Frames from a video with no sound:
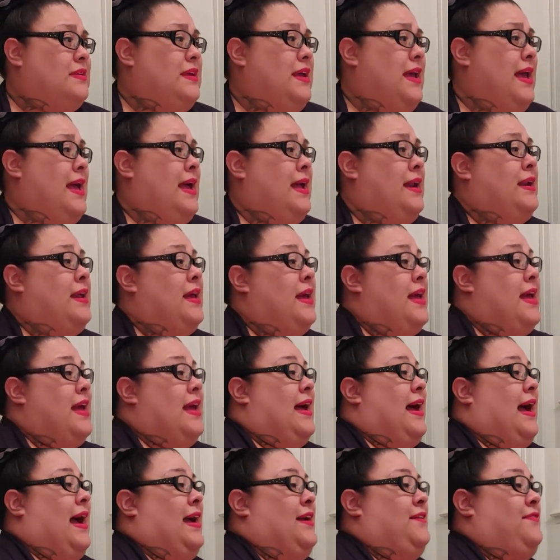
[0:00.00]
And
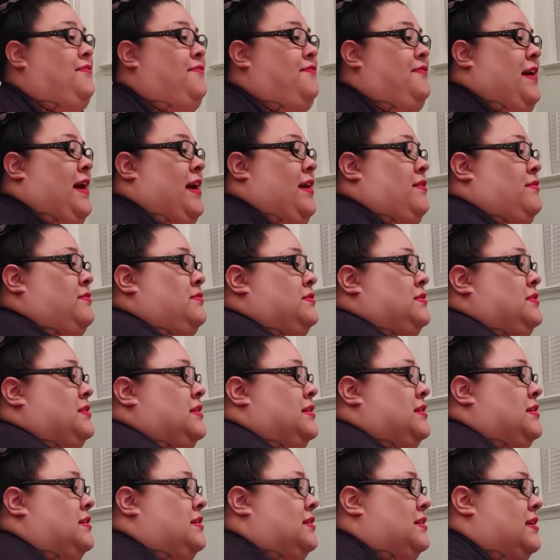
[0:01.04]
I found
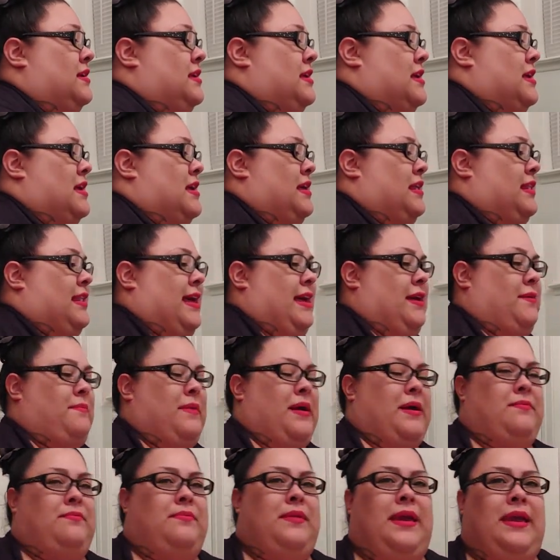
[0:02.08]
like
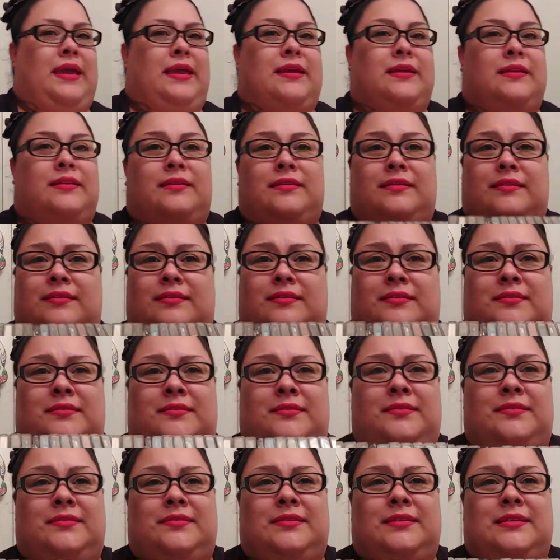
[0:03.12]
my main
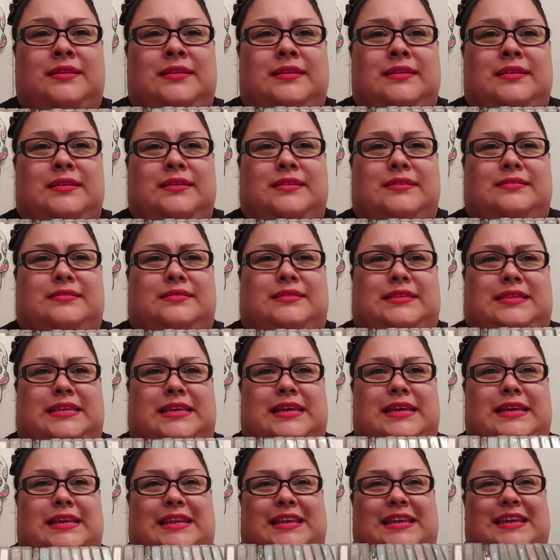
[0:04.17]

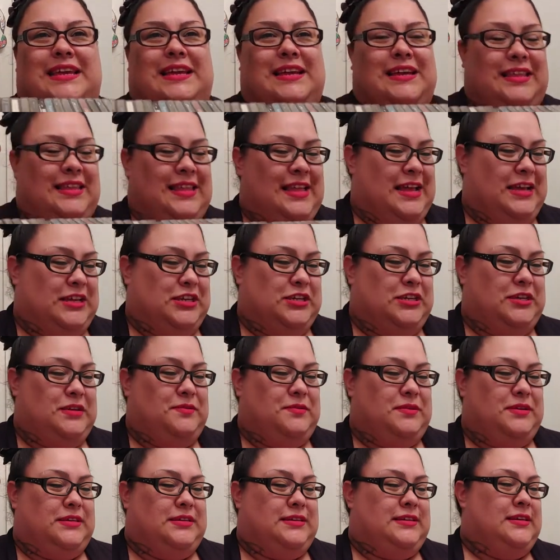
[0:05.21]
CD collection,
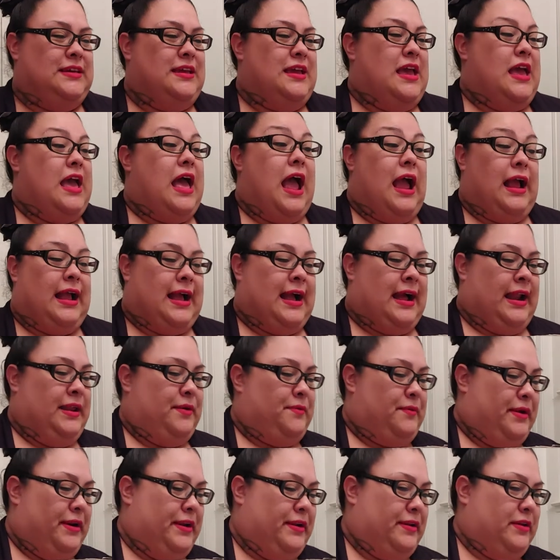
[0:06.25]
which I kind of
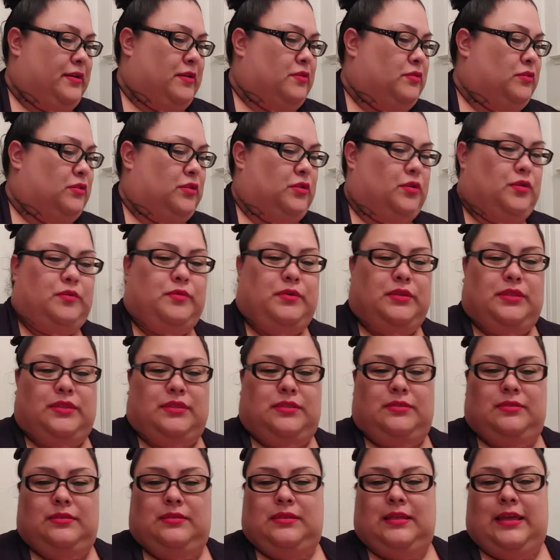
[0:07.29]
wanted to go through
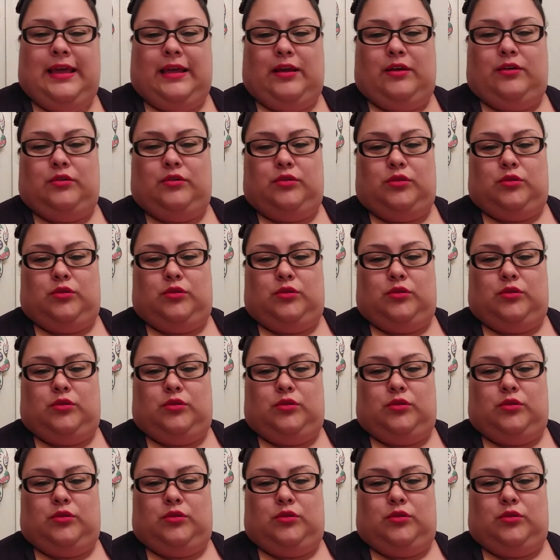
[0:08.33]
with, like,